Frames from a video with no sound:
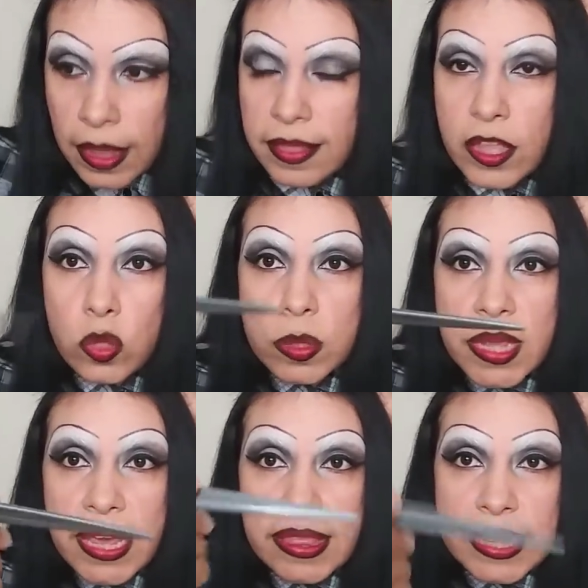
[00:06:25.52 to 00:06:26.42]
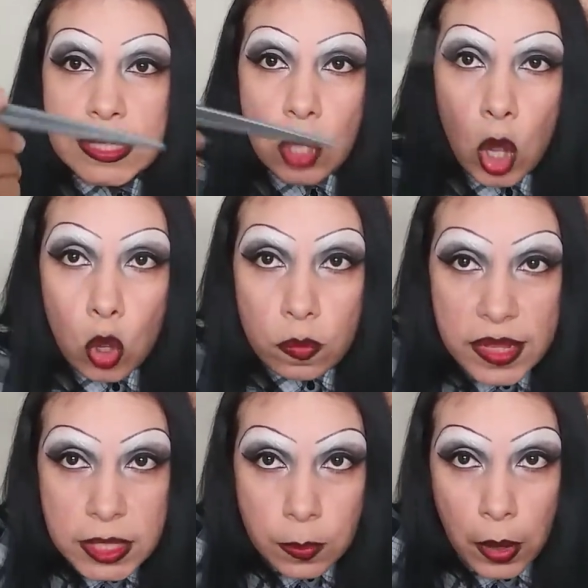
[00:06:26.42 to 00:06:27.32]
And then you take this comb,
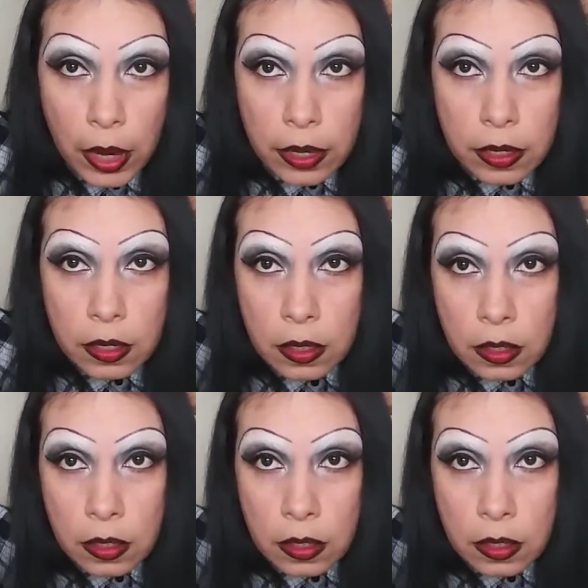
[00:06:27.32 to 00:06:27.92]
this part,